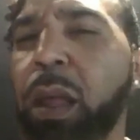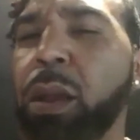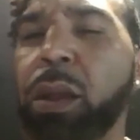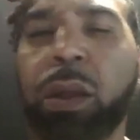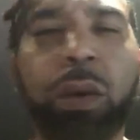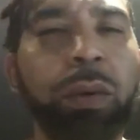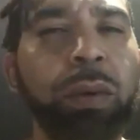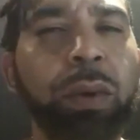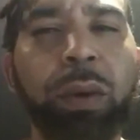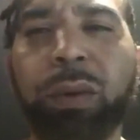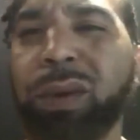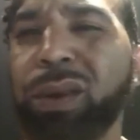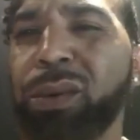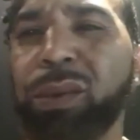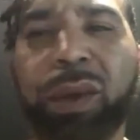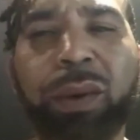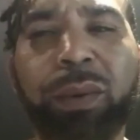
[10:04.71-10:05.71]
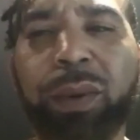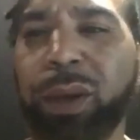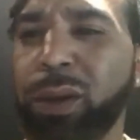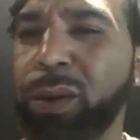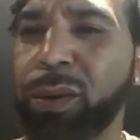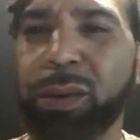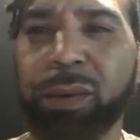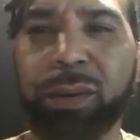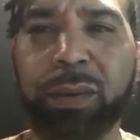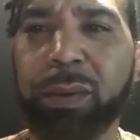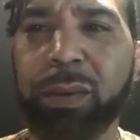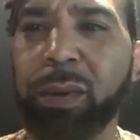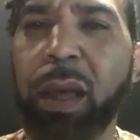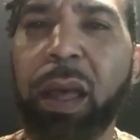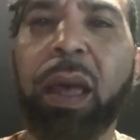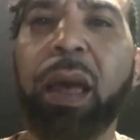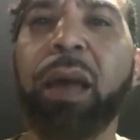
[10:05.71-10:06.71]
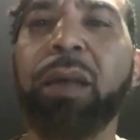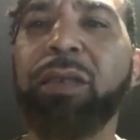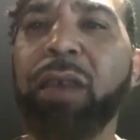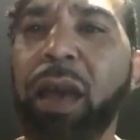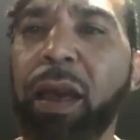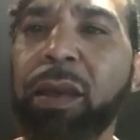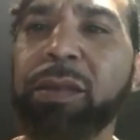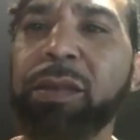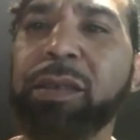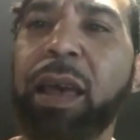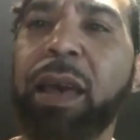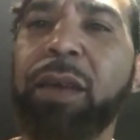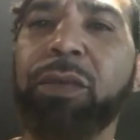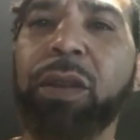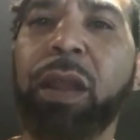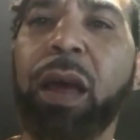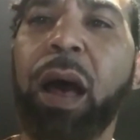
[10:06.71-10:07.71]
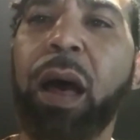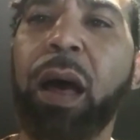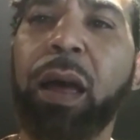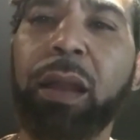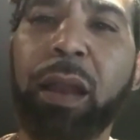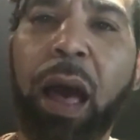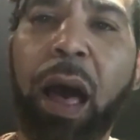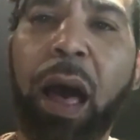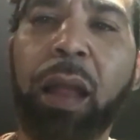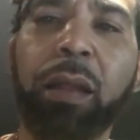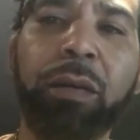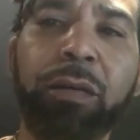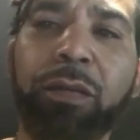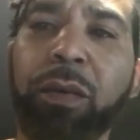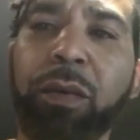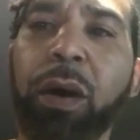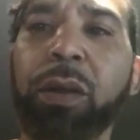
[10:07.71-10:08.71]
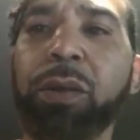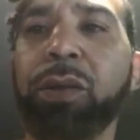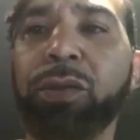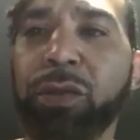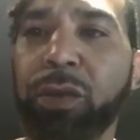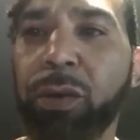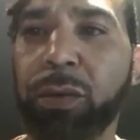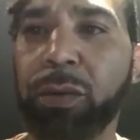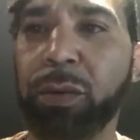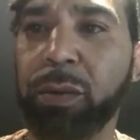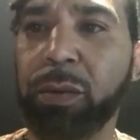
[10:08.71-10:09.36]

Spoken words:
No, no, no, no, no. Italians have an olive undertone.